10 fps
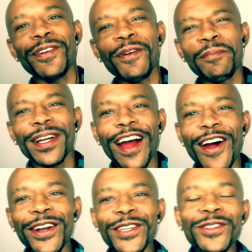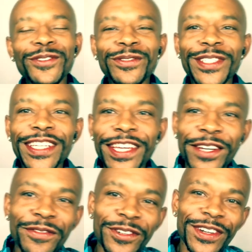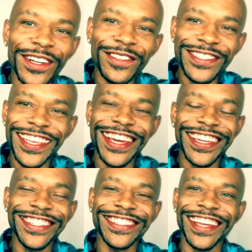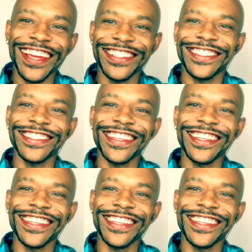But are you the giver of second chances?